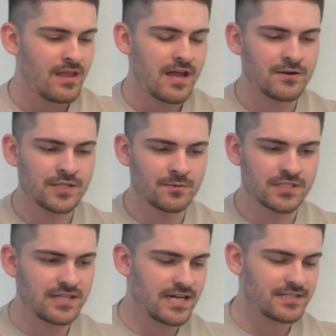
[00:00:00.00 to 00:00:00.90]
I know there was a
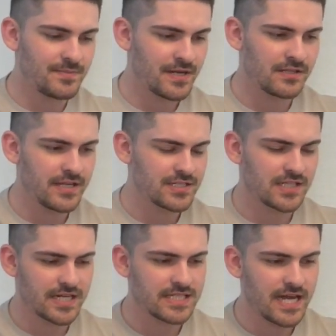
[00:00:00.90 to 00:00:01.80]
lot of speculation, a
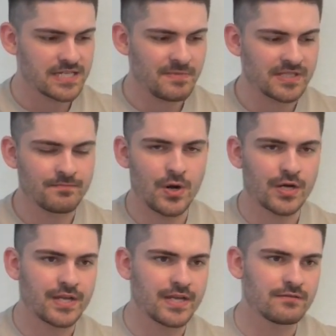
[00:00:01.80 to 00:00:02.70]
lot of talks about the
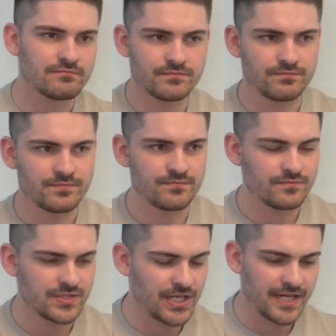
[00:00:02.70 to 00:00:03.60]
market
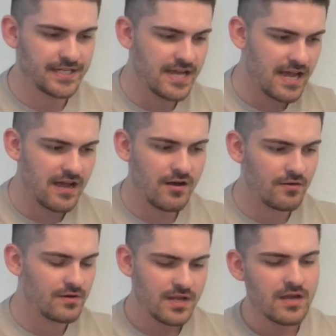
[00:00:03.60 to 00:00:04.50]
shutting
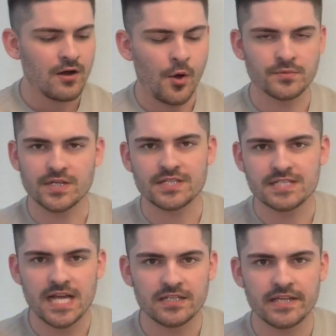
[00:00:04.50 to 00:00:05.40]
down, homes aren't
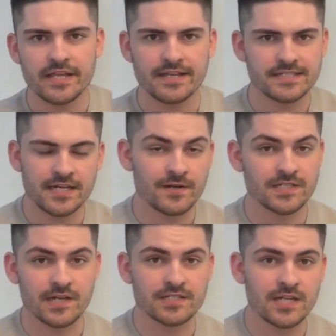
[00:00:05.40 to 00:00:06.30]
selling, etc.,
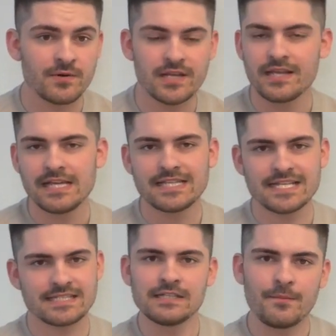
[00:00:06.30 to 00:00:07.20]
etc., etc. That
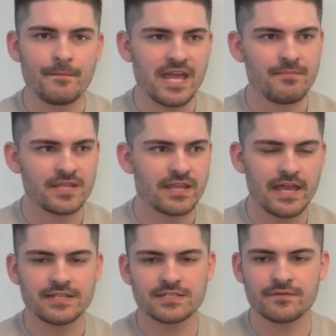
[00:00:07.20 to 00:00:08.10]
still may be the
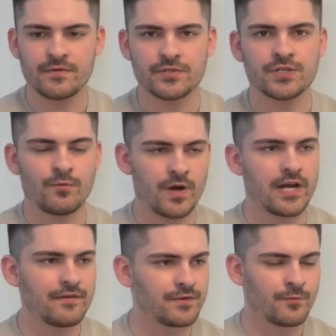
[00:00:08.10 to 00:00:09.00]
case in the future, where
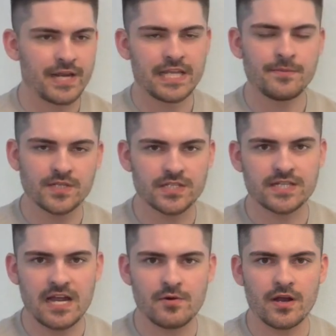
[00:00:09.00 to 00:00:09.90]
if the rate keeps on
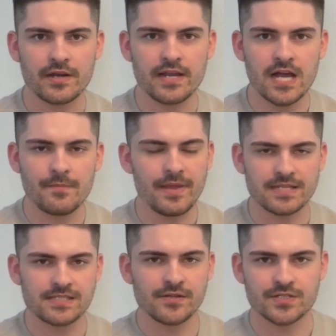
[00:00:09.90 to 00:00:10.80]
skyrocketing up and
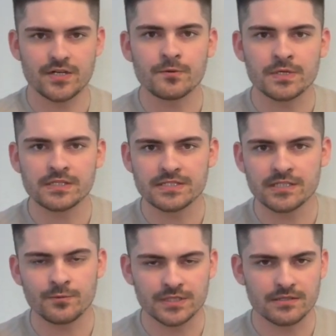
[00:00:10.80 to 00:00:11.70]
sellers are
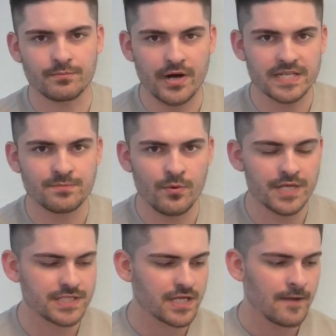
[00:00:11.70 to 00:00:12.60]
unrealistic with their price
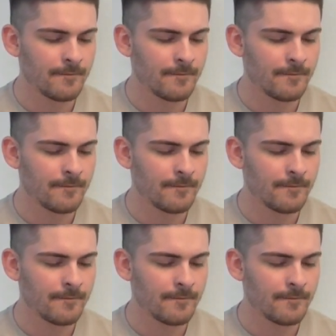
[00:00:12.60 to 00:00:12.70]
points,